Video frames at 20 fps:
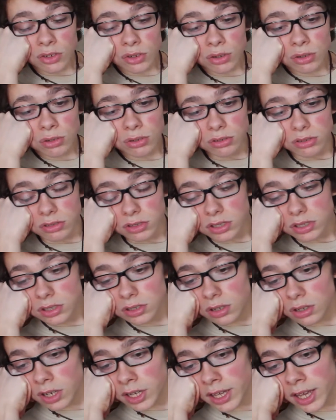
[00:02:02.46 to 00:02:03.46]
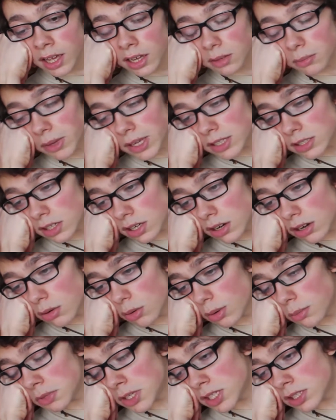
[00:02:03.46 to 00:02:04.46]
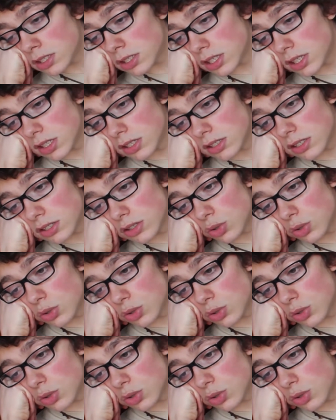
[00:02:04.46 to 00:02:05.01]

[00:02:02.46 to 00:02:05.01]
Jules, calling out imaginary women since